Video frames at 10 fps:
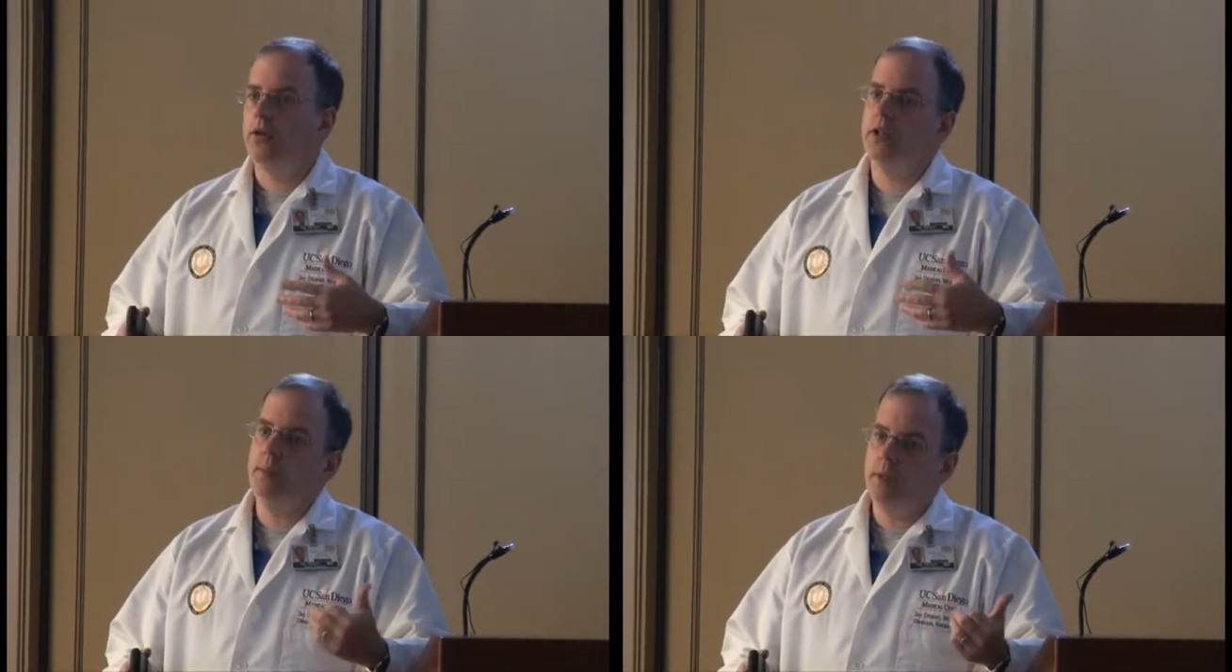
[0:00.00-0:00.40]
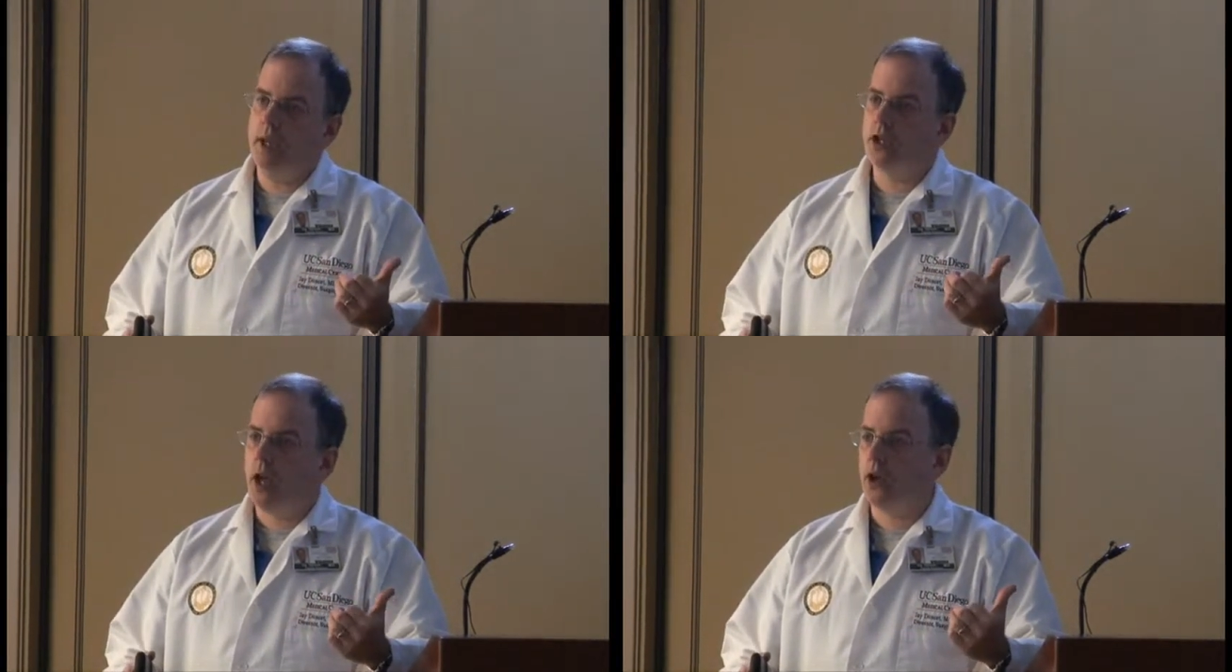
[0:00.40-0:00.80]

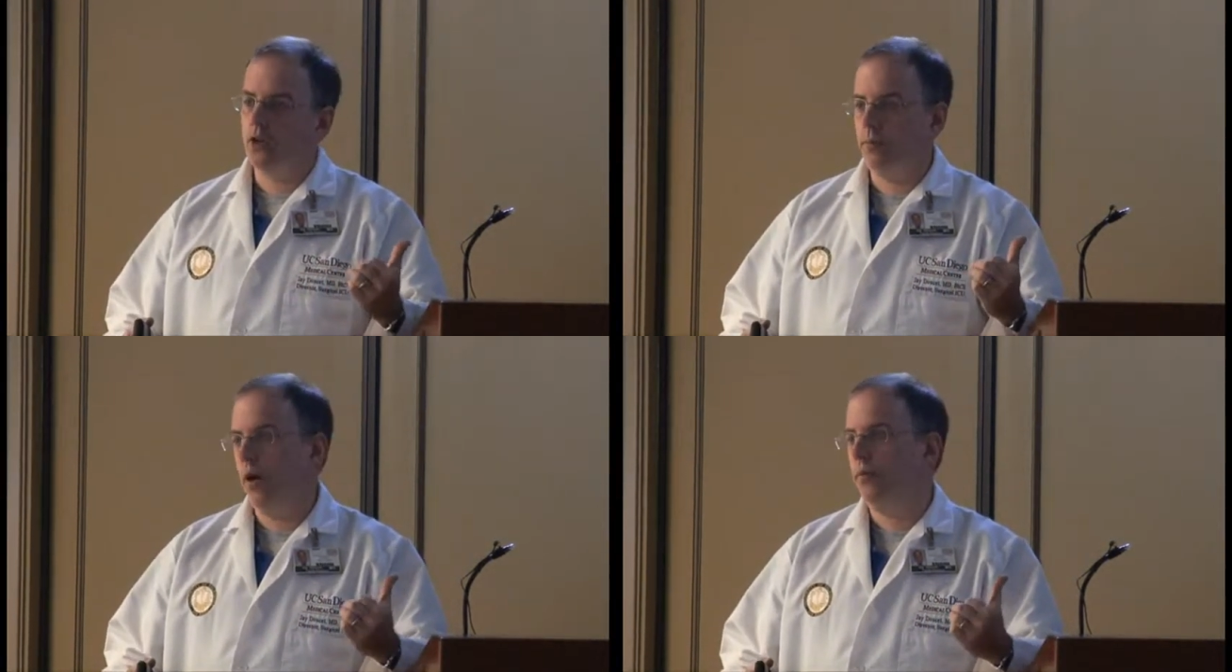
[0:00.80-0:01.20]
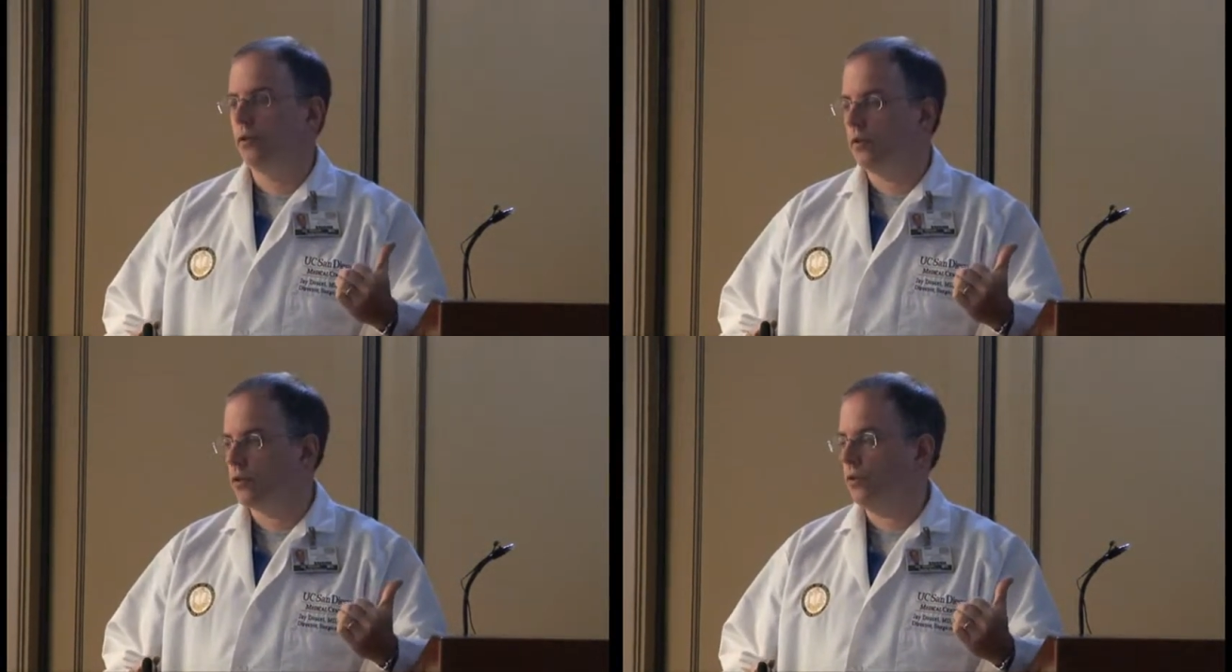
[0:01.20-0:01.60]
CDPH actually
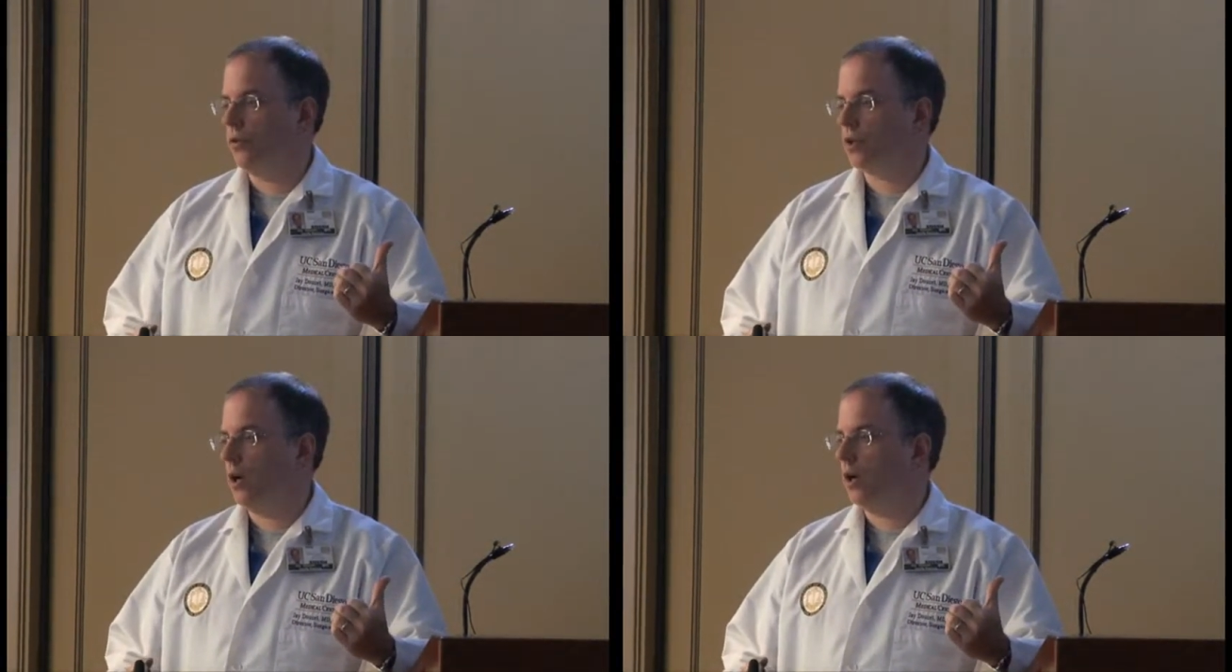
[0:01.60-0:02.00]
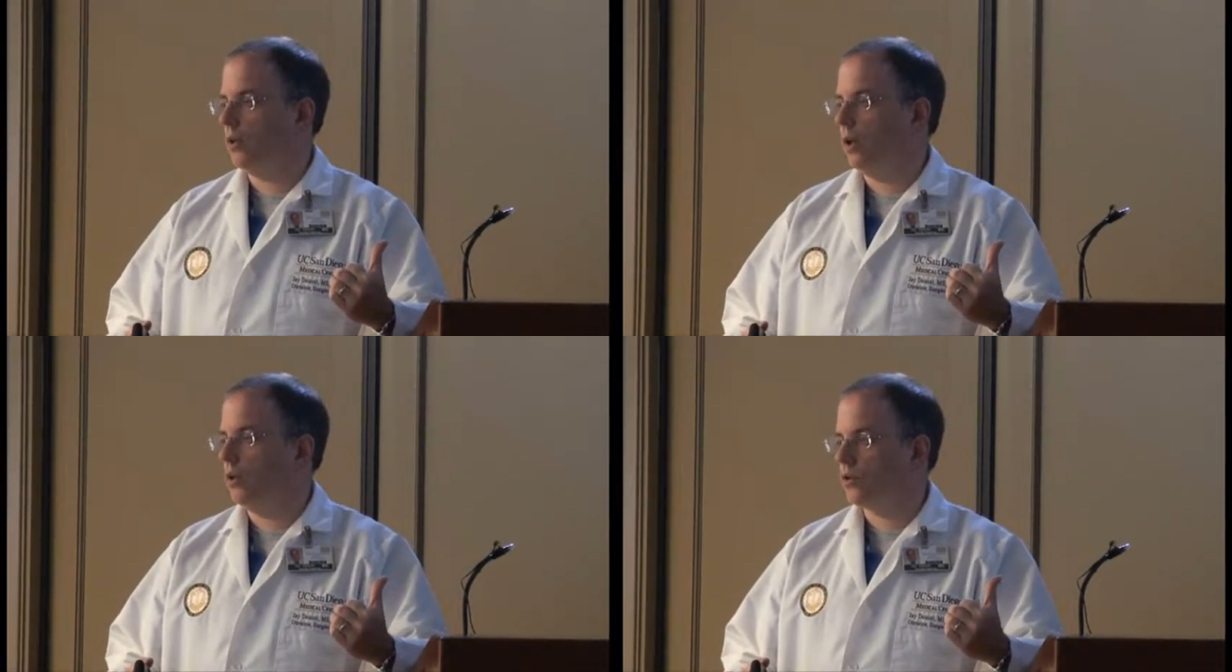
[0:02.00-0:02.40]
published the surge
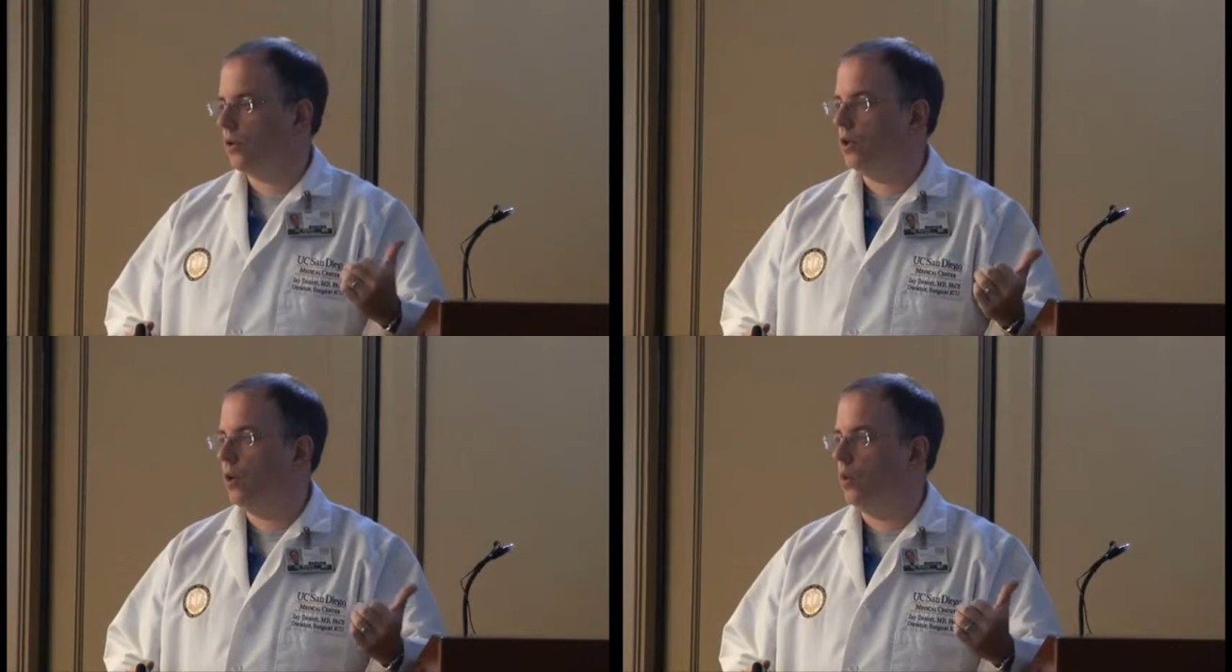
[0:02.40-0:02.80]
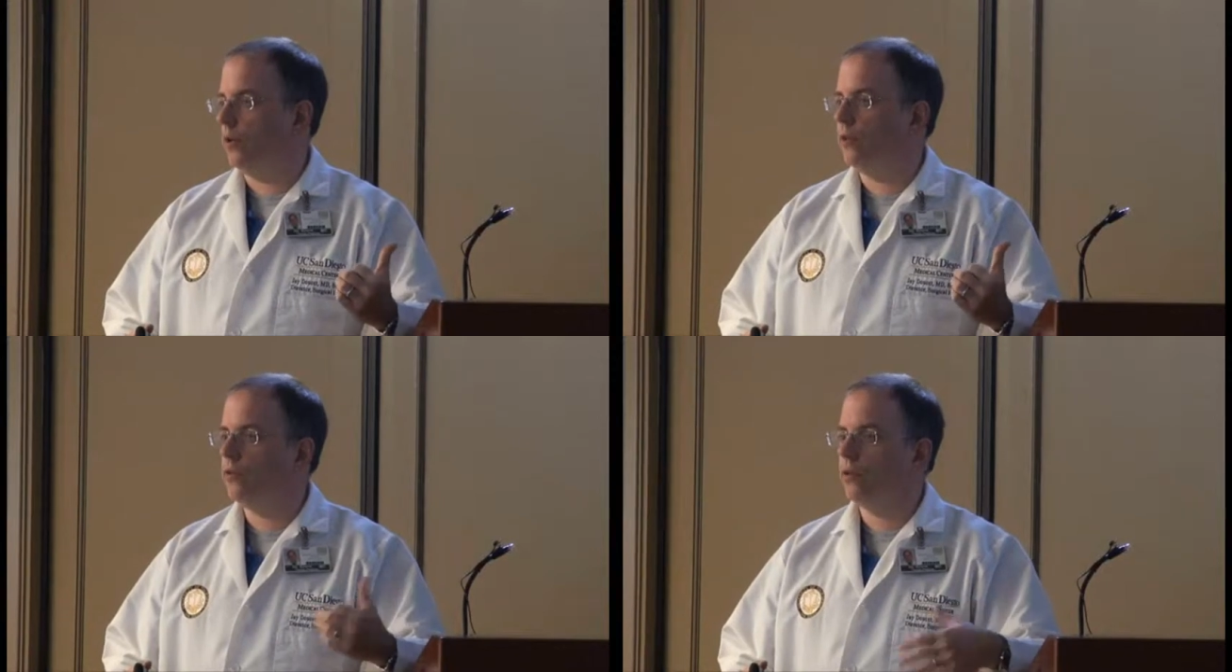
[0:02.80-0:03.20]
guidelines, so they know
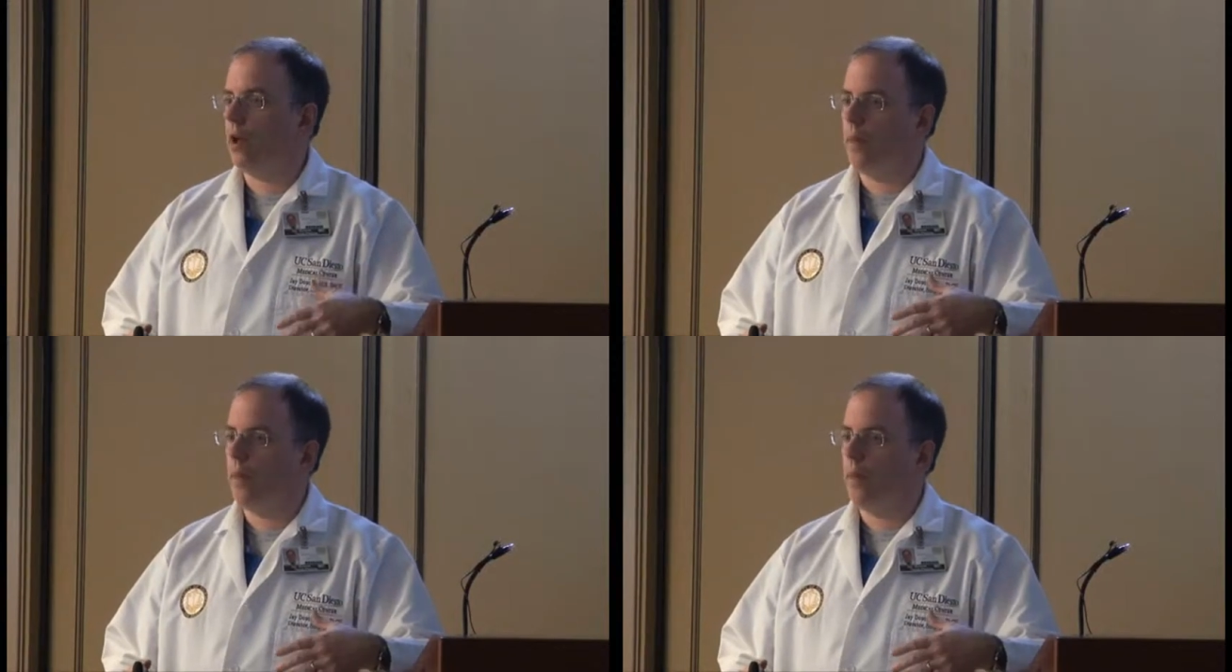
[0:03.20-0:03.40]
this,